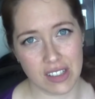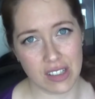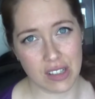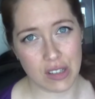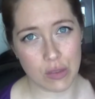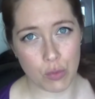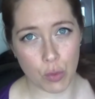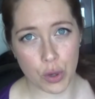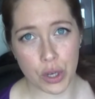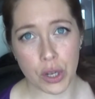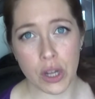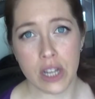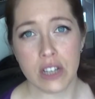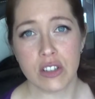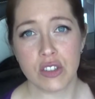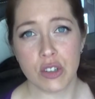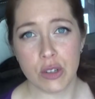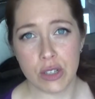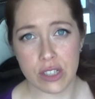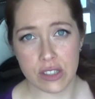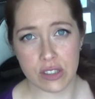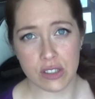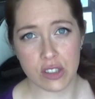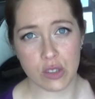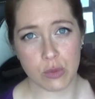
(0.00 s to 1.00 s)
When I do
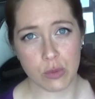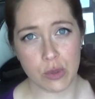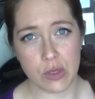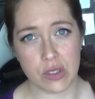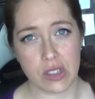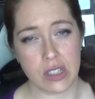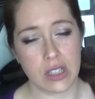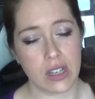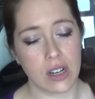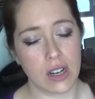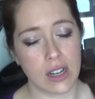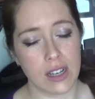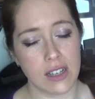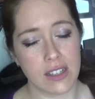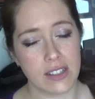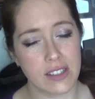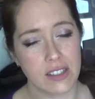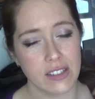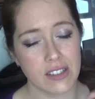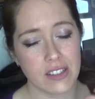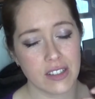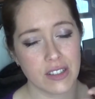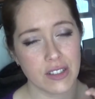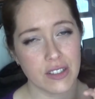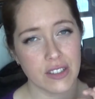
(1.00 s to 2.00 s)
listen to music, I
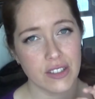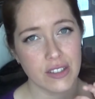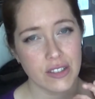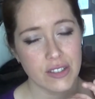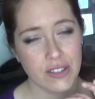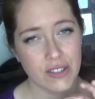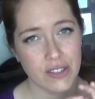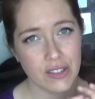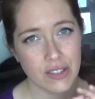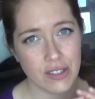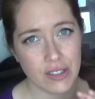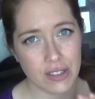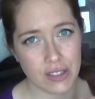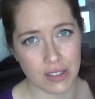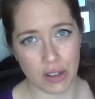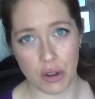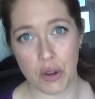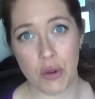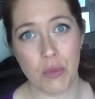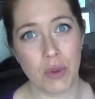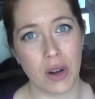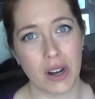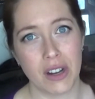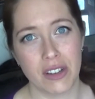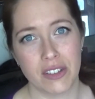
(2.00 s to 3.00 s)
listen to so
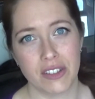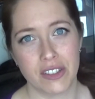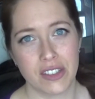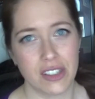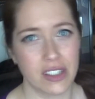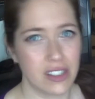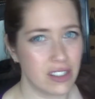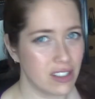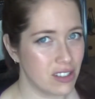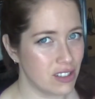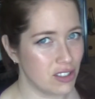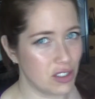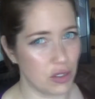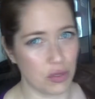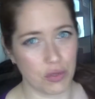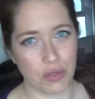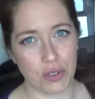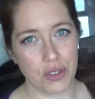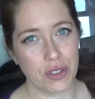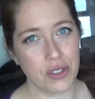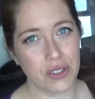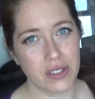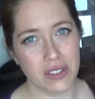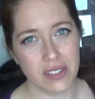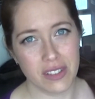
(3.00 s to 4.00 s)
much
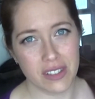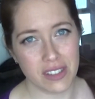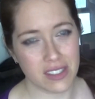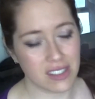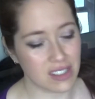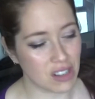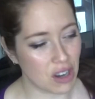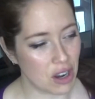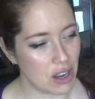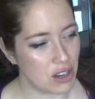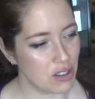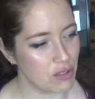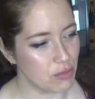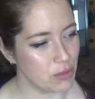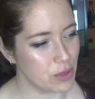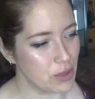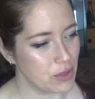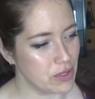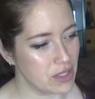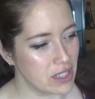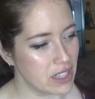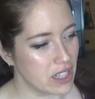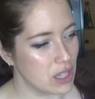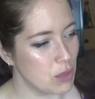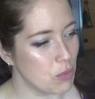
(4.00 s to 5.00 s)
different style of
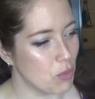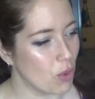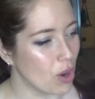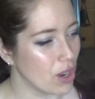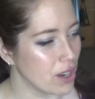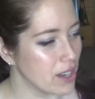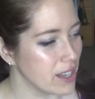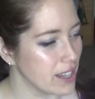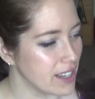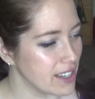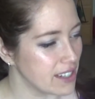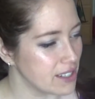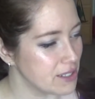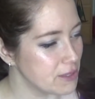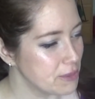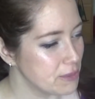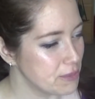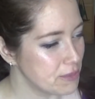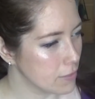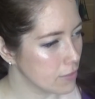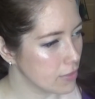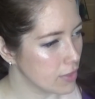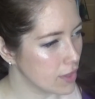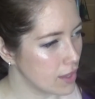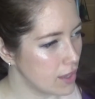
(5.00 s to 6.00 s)
music in one hit.
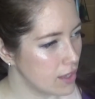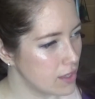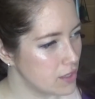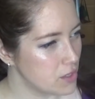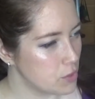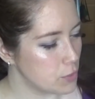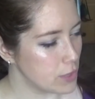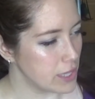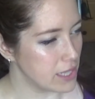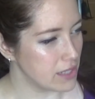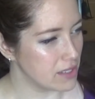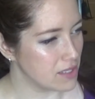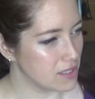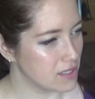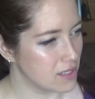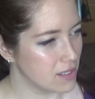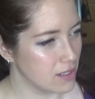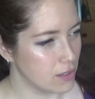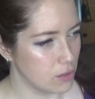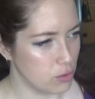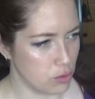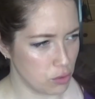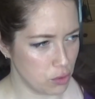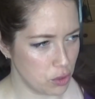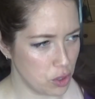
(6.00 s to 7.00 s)
Sweets,
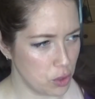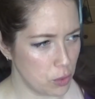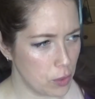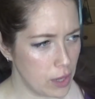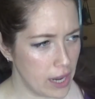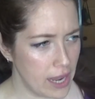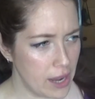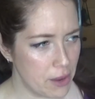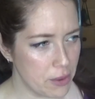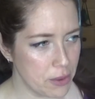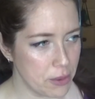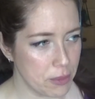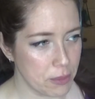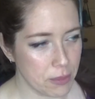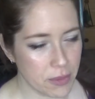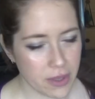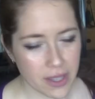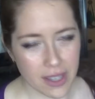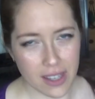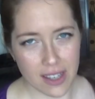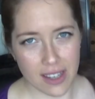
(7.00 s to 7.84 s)
do you allow them?